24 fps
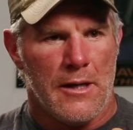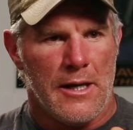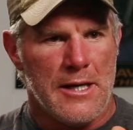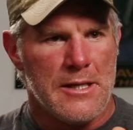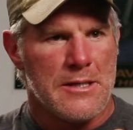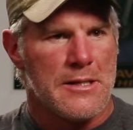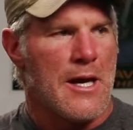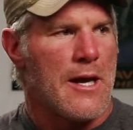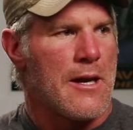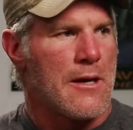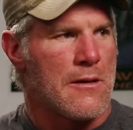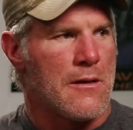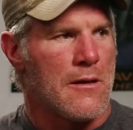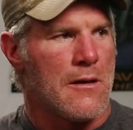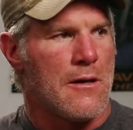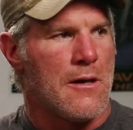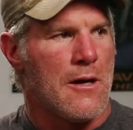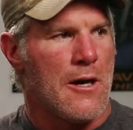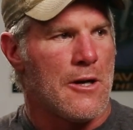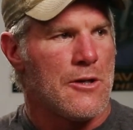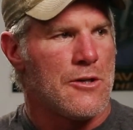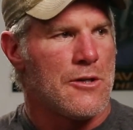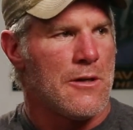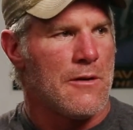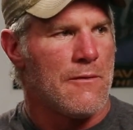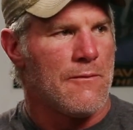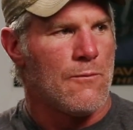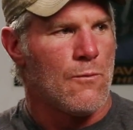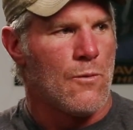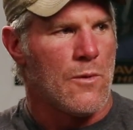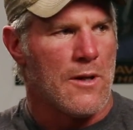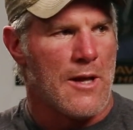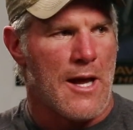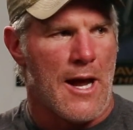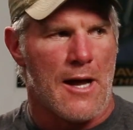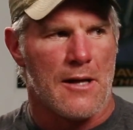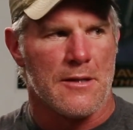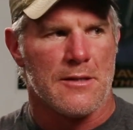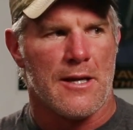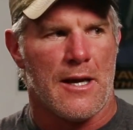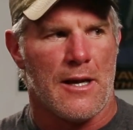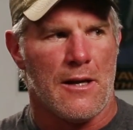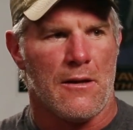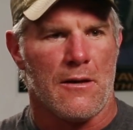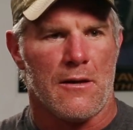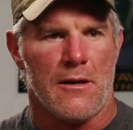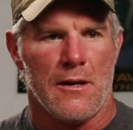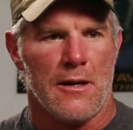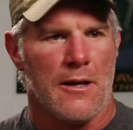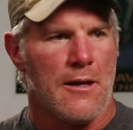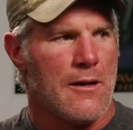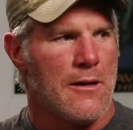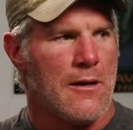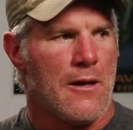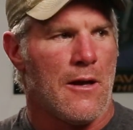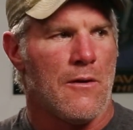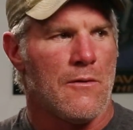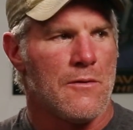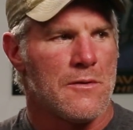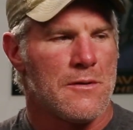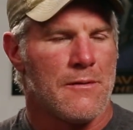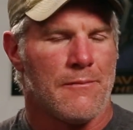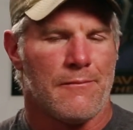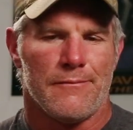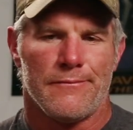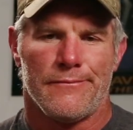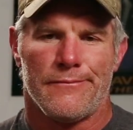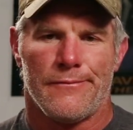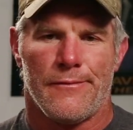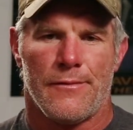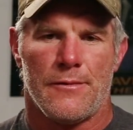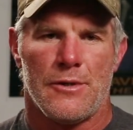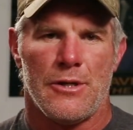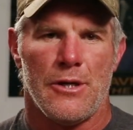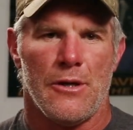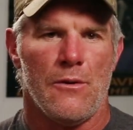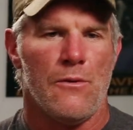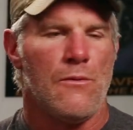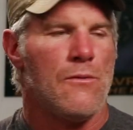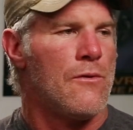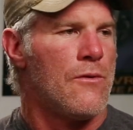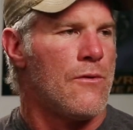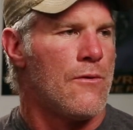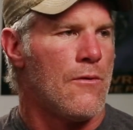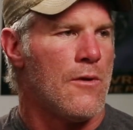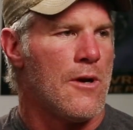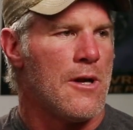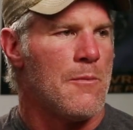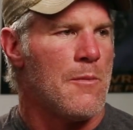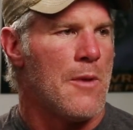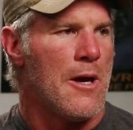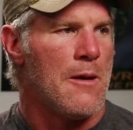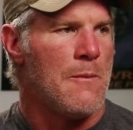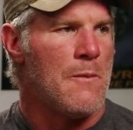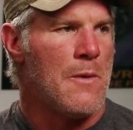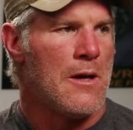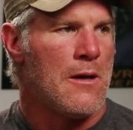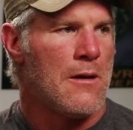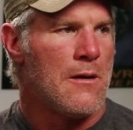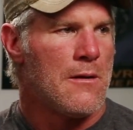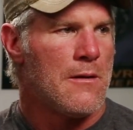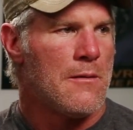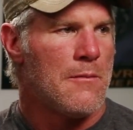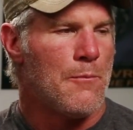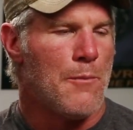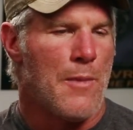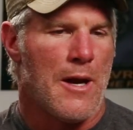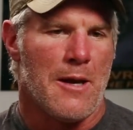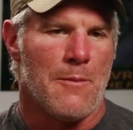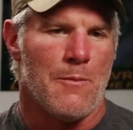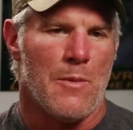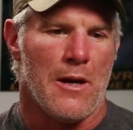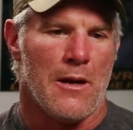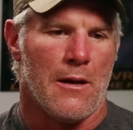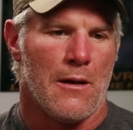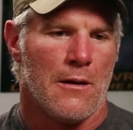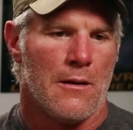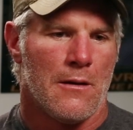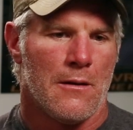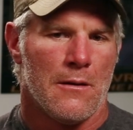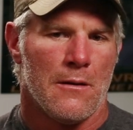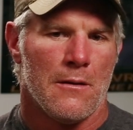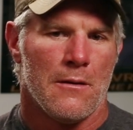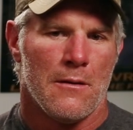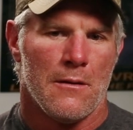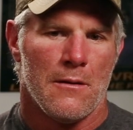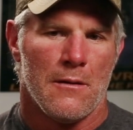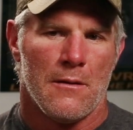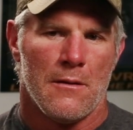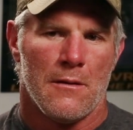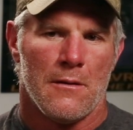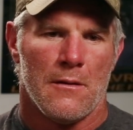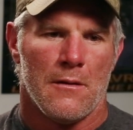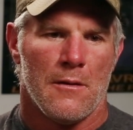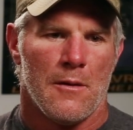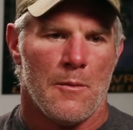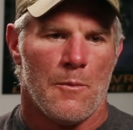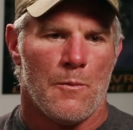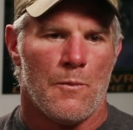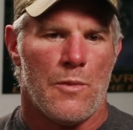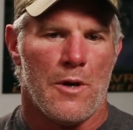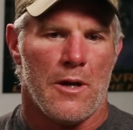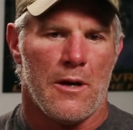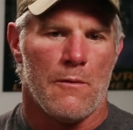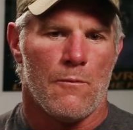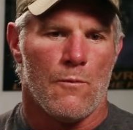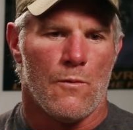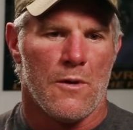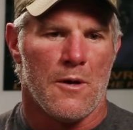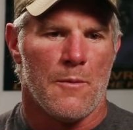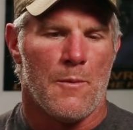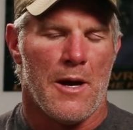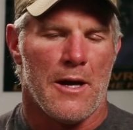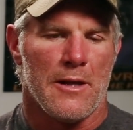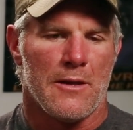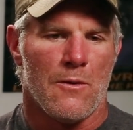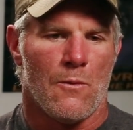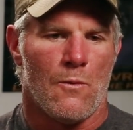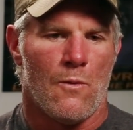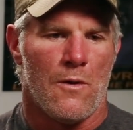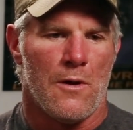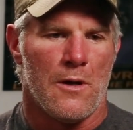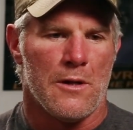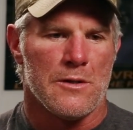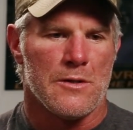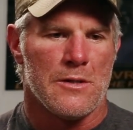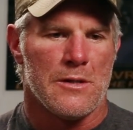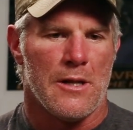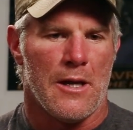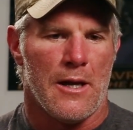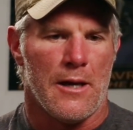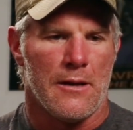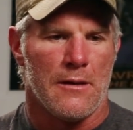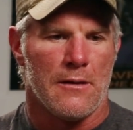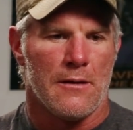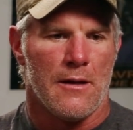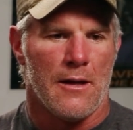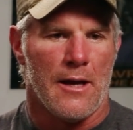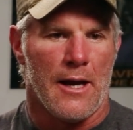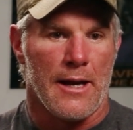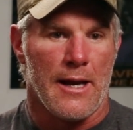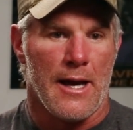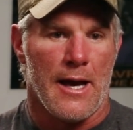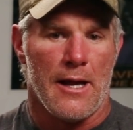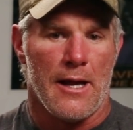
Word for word: he's got a concussion where the outside looking in knows, 2, 3 maybe. But what about the ones that I